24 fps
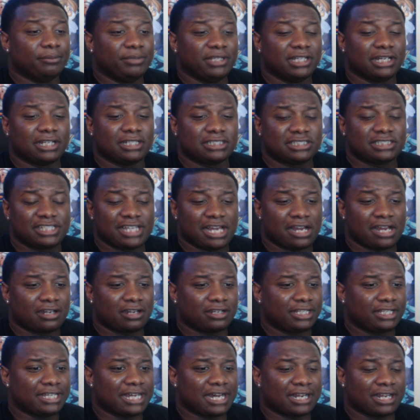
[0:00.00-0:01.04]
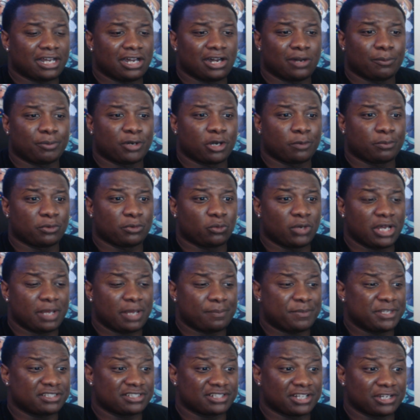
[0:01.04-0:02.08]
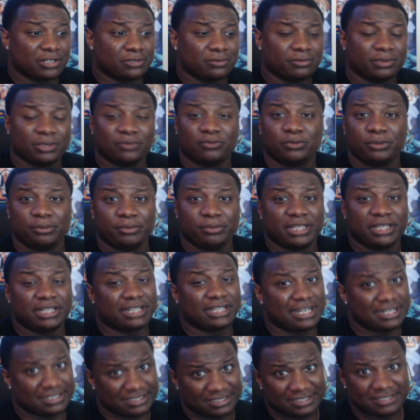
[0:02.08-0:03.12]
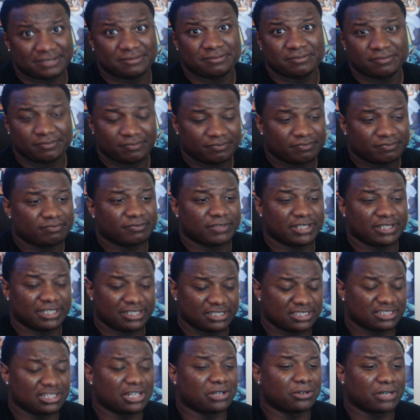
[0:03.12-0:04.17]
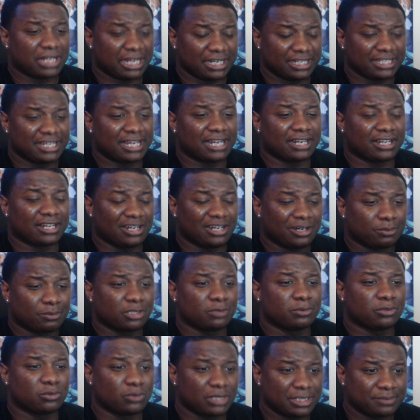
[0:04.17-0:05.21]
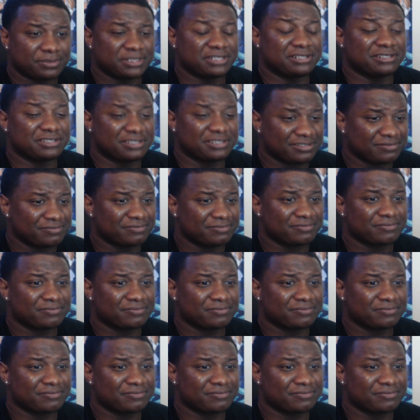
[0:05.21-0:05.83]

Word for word: be honest, he, all, he got all purple weapons, though, if we being honest. In his loadout, he got all purple weapons.